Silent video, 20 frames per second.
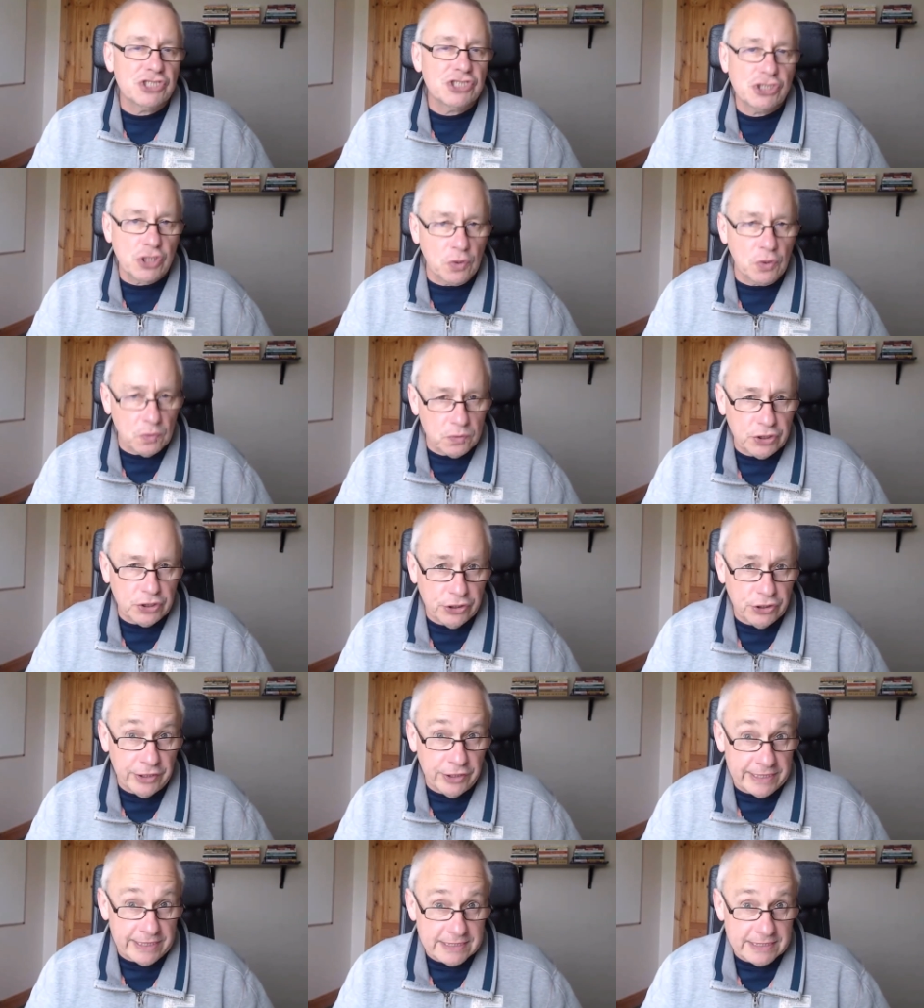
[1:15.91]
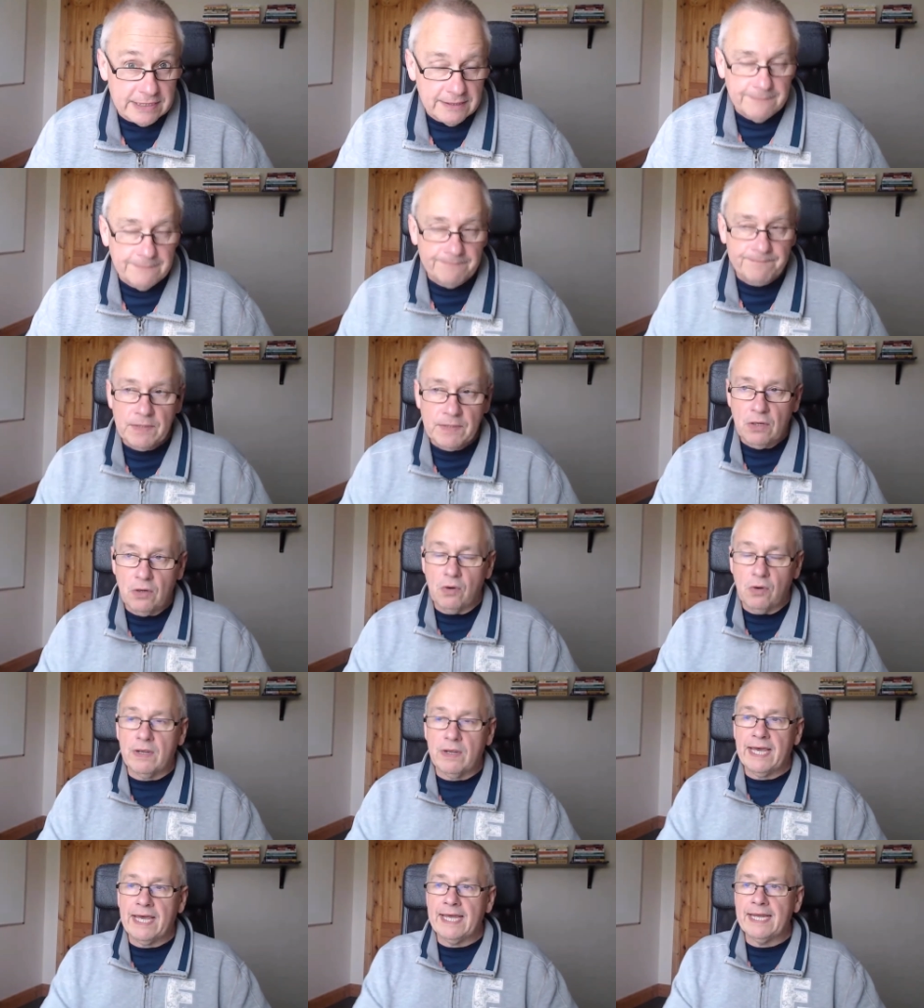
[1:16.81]
don't cut it.
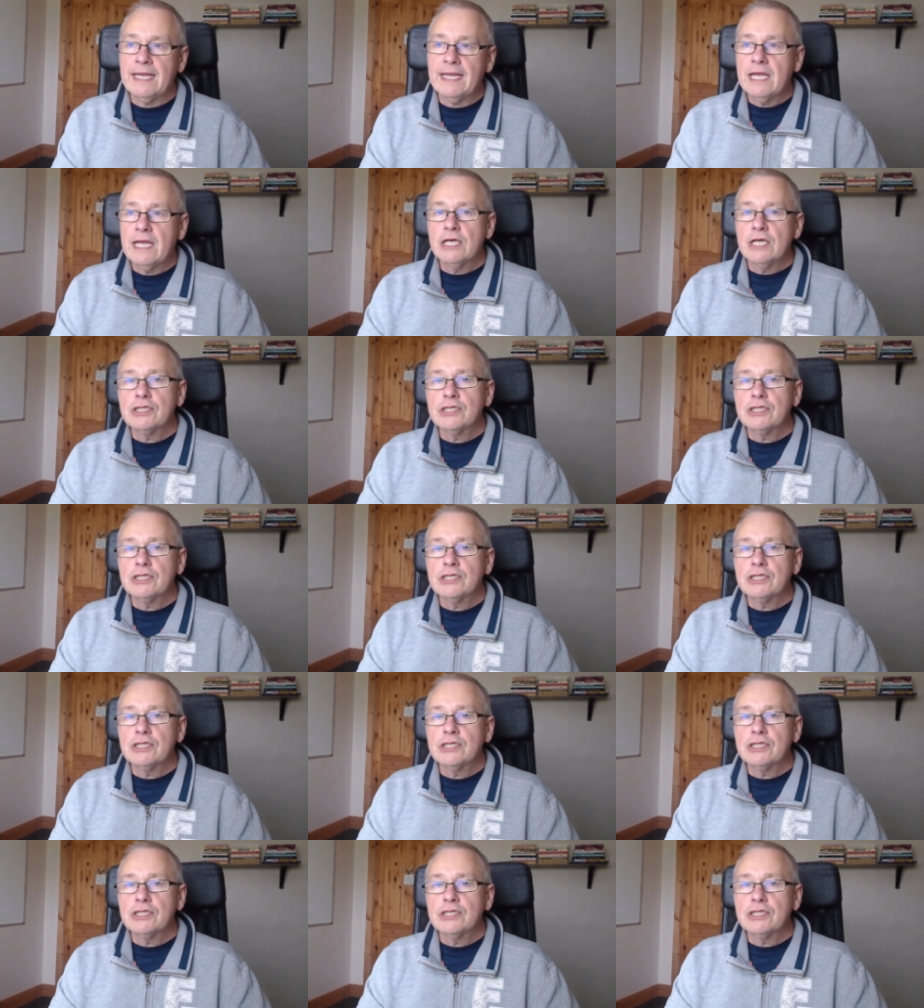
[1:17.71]
Okay,